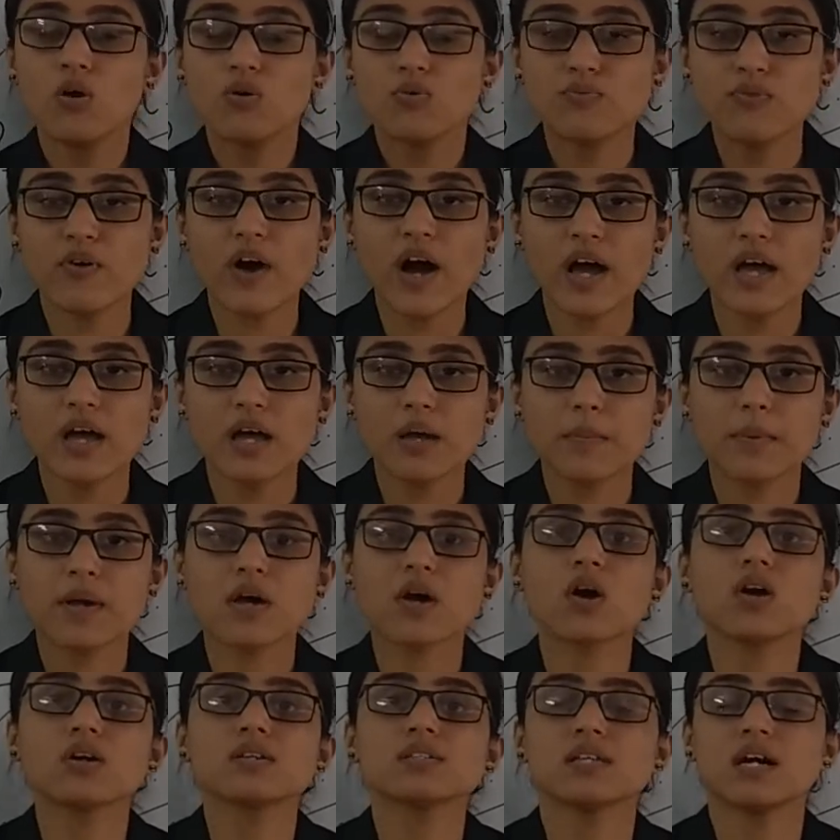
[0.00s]
Why?
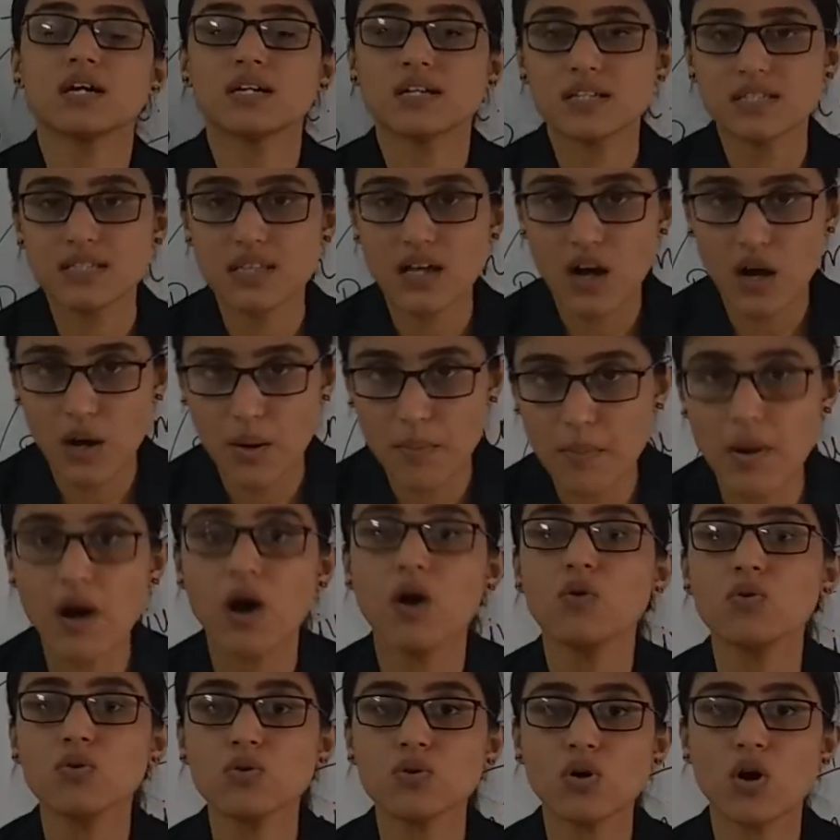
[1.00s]
Because that is the
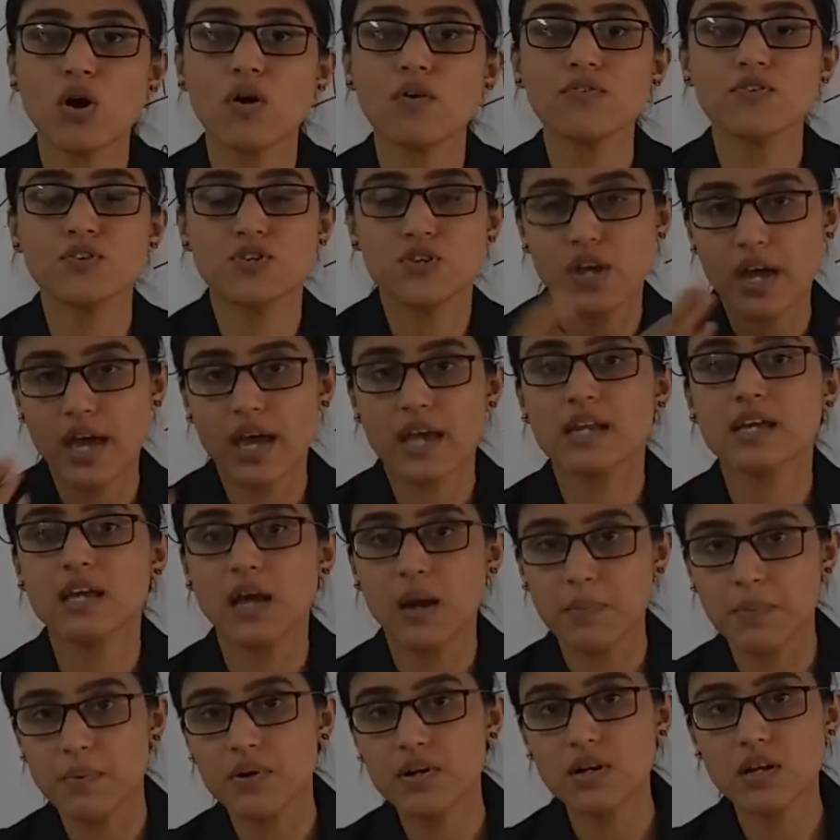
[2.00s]
amount of share
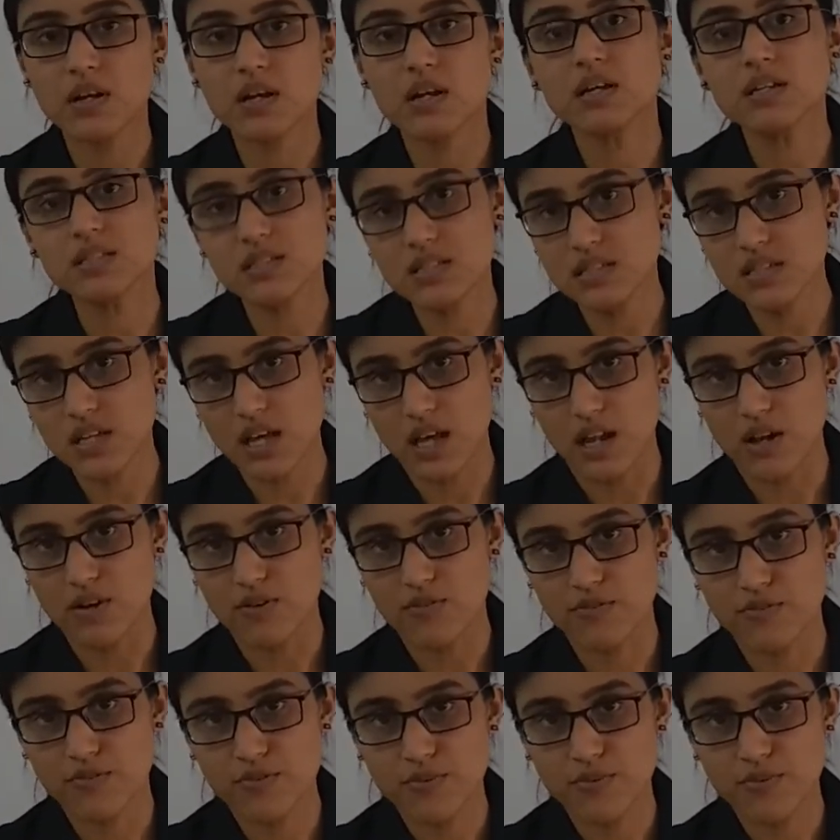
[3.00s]
capital itself,